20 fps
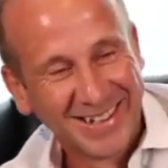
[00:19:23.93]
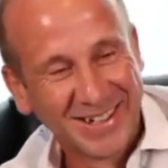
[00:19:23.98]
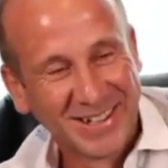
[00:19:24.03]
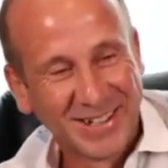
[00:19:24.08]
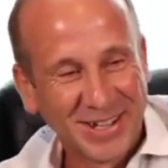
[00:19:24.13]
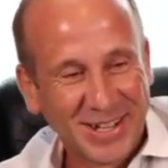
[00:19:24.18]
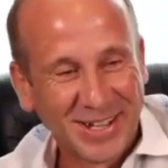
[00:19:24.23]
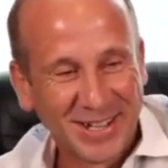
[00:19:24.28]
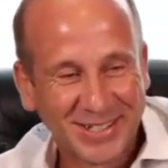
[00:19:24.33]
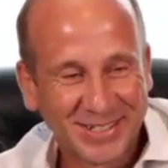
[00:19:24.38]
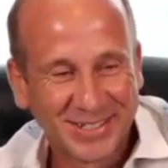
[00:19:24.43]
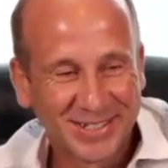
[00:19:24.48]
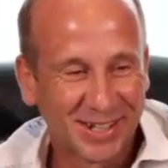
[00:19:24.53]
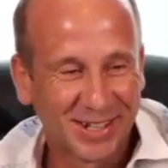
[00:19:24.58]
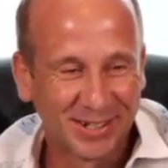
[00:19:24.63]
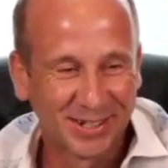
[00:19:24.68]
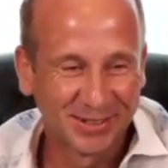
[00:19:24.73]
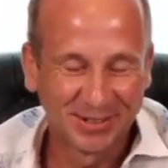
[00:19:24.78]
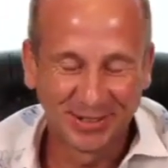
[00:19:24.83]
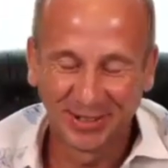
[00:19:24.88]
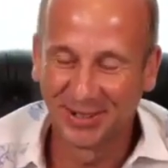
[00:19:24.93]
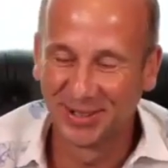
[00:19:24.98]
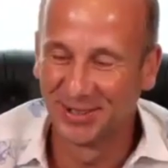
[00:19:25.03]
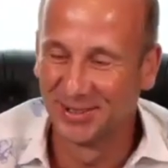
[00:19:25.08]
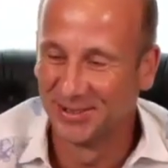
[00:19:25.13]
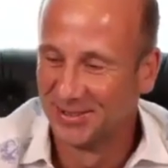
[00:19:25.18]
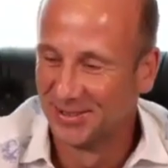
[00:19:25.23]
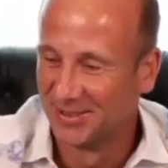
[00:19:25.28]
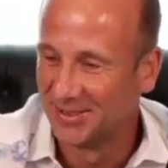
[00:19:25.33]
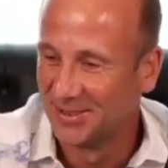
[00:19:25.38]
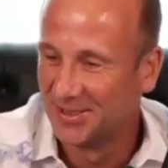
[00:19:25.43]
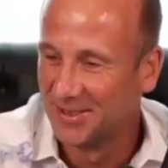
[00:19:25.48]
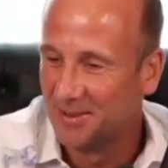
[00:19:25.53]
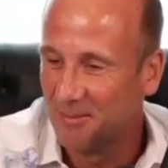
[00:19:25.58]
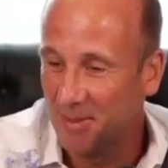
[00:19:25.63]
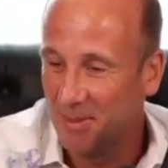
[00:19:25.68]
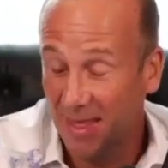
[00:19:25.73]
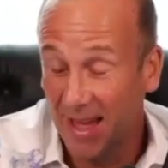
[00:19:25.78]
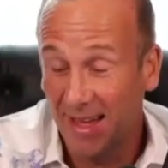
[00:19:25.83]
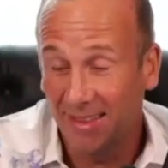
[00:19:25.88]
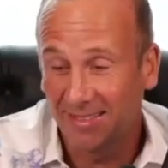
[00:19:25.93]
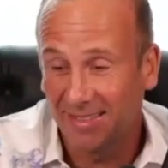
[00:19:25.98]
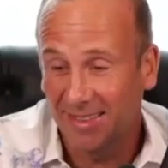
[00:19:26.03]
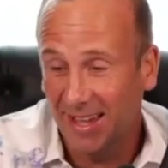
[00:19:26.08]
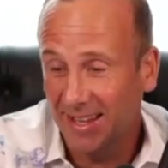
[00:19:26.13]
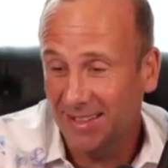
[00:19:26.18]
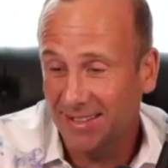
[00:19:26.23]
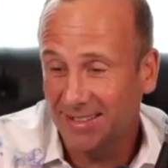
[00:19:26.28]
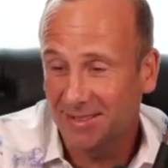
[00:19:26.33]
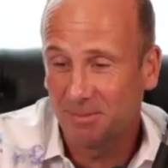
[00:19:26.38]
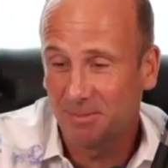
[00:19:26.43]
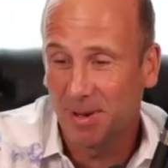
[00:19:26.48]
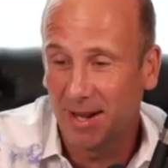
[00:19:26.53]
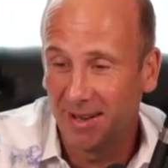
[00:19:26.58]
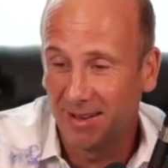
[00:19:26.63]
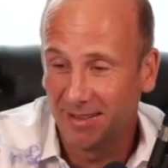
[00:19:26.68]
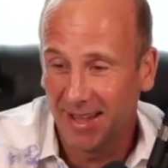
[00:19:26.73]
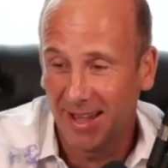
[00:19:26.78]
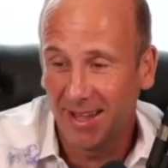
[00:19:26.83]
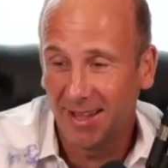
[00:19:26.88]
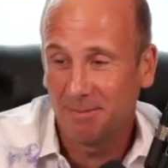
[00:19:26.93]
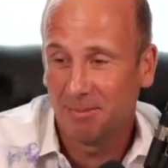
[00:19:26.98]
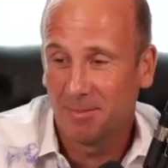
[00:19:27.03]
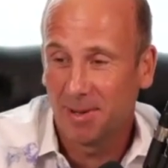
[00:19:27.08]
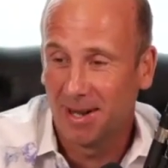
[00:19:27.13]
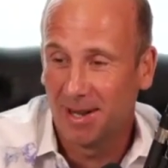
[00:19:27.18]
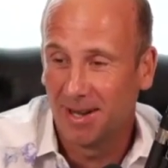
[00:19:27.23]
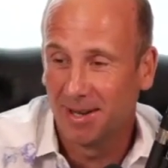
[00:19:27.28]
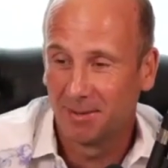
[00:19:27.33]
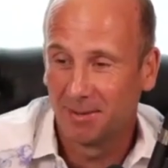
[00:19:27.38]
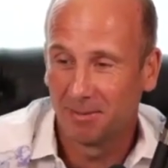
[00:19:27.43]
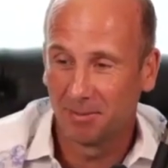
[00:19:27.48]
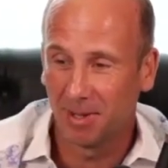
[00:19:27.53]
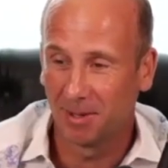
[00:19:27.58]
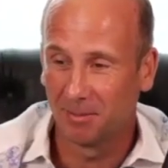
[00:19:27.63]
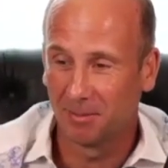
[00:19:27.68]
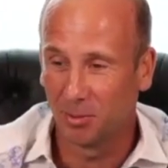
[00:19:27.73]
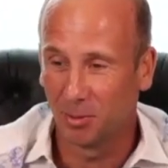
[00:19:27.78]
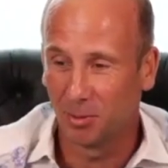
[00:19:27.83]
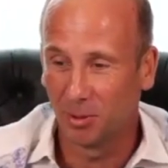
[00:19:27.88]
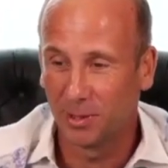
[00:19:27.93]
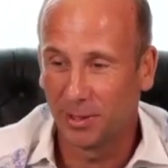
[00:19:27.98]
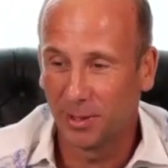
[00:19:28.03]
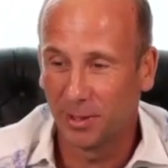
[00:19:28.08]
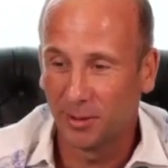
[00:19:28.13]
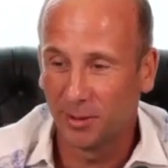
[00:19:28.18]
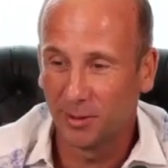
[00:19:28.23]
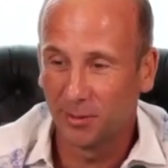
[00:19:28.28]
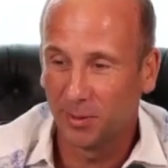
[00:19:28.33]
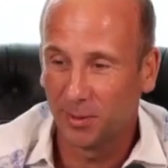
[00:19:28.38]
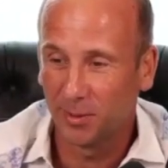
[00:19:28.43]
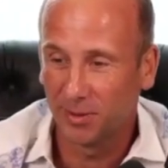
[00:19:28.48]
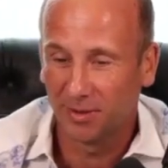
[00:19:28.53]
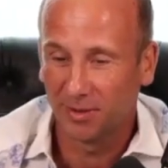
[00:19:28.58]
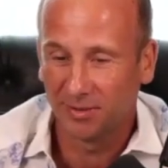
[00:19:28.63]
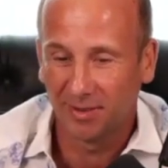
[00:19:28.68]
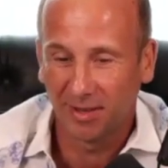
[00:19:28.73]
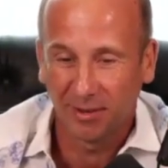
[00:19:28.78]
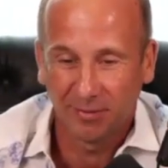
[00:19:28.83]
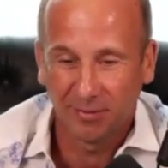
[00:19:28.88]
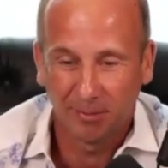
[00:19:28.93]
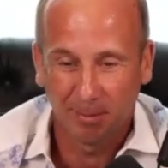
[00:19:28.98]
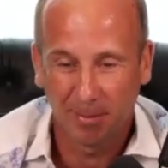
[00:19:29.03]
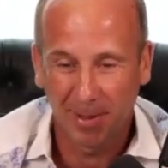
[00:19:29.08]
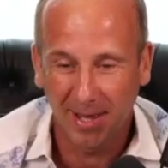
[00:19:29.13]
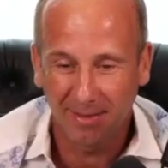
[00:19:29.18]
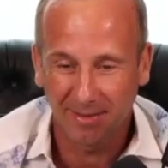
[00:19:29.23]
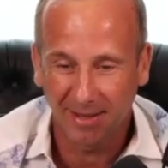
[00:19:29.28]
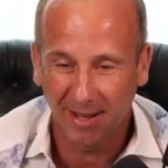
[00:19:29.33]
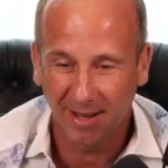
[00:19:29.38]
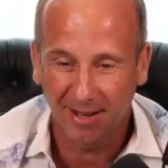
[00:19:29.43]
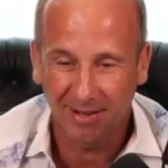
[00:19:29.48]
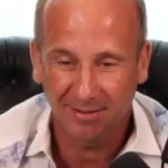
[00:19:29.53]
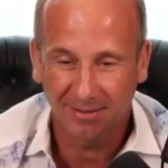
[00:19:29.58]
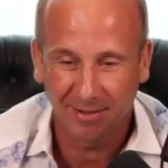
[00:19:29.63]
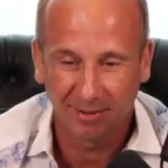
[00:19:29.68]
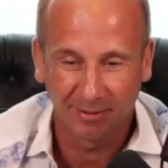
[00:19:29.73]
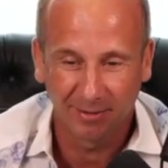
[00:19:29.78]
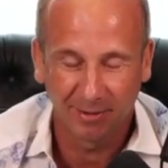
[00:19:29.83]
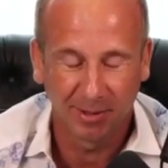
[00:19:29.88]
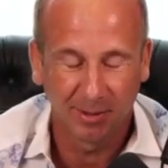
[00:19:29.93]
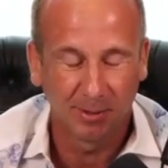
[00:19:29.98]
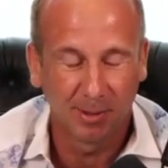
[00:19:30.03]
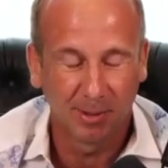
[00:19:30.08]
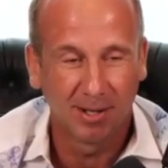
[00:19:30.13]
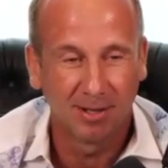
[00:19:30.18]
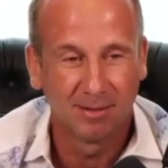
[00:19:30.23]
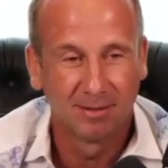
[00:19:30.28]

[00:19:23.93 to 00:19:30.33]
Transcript: It's so true. But that part, being brutally honest with yourself about the asshole that you are,